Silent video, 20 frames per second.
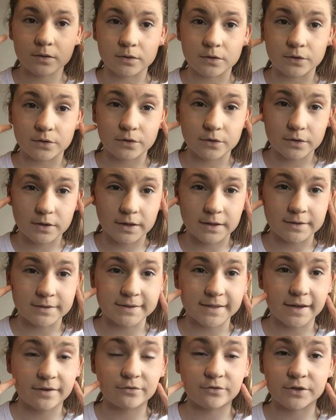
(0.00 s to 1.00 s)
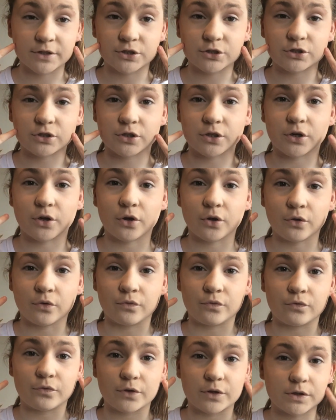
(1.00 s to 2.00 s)
look and definition
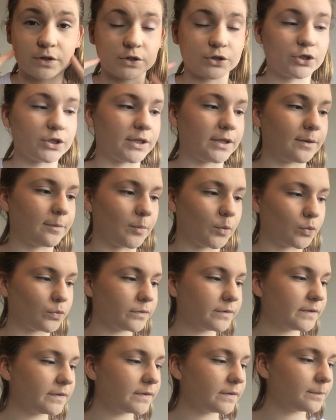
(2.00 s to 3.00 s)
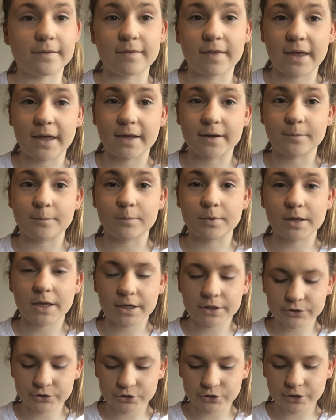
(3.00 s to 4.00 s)
of the cheekbones. And then
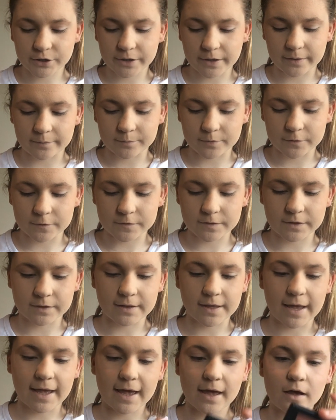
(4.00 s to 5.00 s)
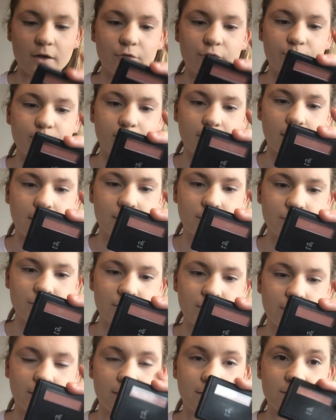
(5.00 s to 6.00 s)
blusher, I'm using the e.l.f.
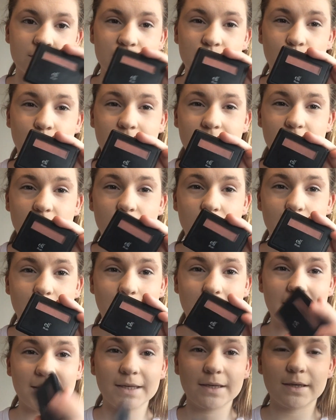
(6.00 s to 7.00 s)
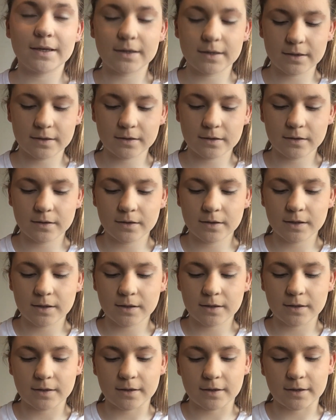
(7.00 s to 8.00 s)
blush in Twinkle Pink,
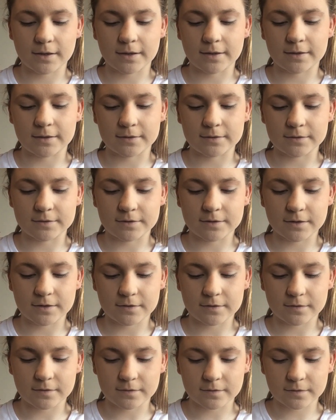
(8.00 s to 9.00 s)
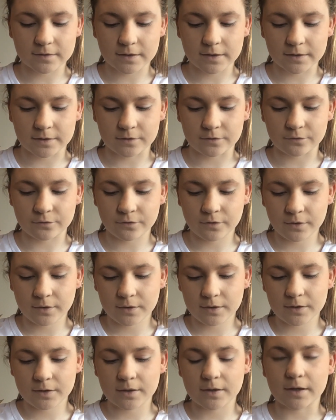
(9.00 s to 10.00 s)
and this is kind of
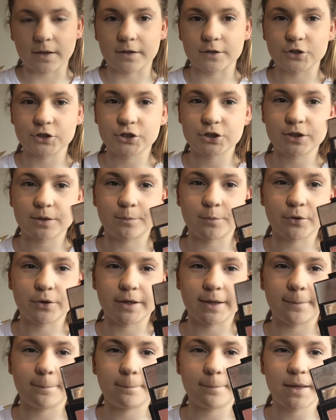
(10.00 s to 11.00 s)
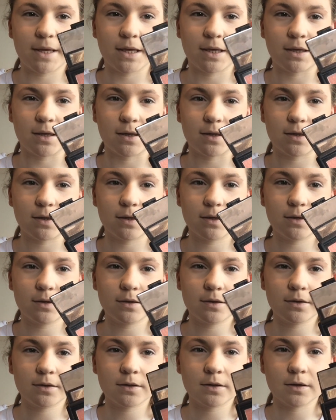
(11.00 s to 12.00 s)
a shimmery pink
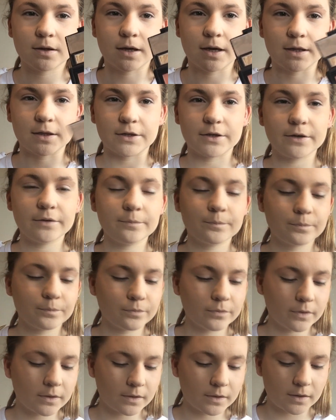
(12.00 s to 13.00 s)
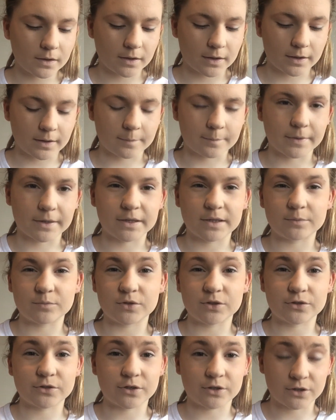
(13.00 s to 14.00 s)
colour, and I'm
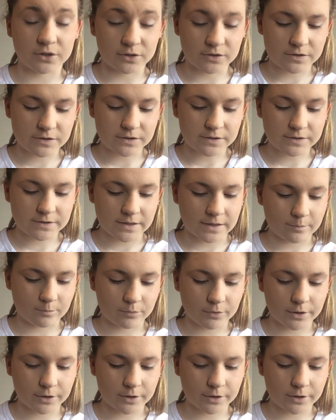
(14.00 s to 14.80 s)
just going to use the same